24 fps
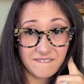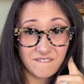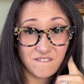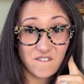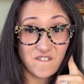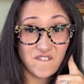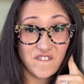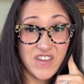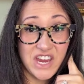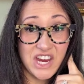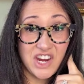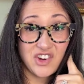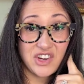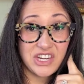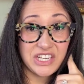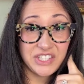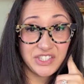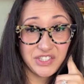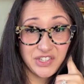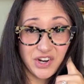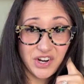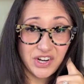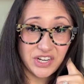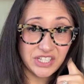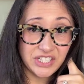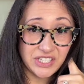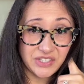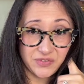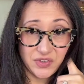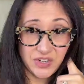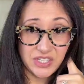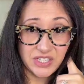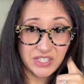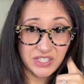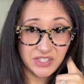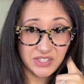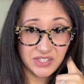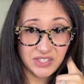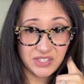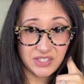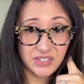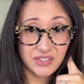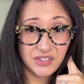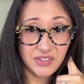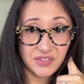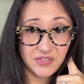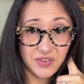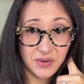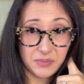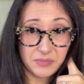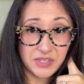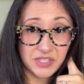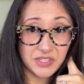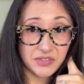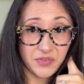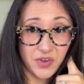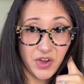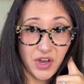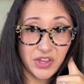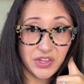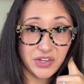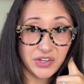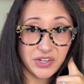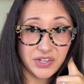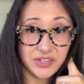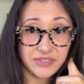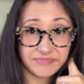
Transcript: Very stark difference from his father.